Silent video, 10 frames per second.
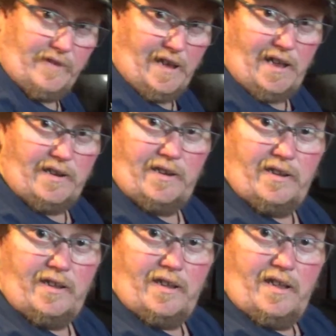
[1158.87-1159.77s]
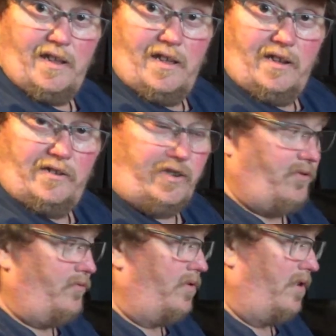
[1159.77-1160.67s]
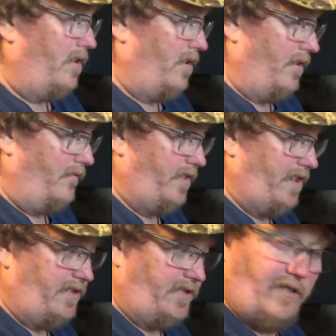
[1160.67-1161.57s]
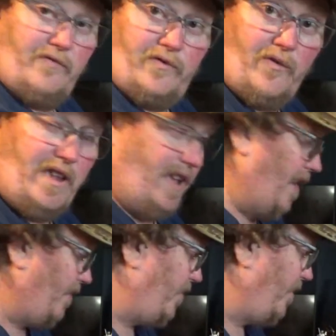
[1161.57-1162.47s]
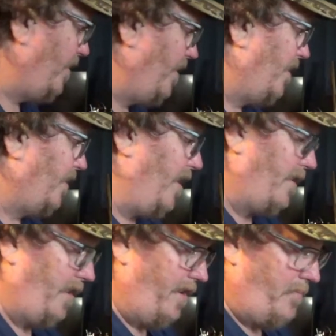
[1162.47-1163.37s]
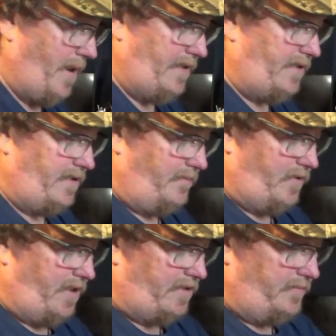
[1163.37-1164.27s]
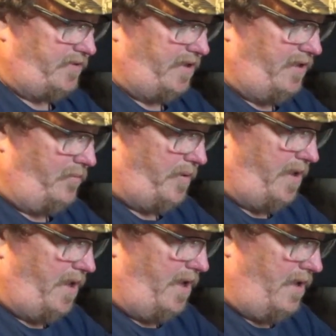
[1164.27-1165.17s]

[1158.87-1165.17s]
got 2 of these 3-inch gun cleaning patches. I'm going to take some CLP,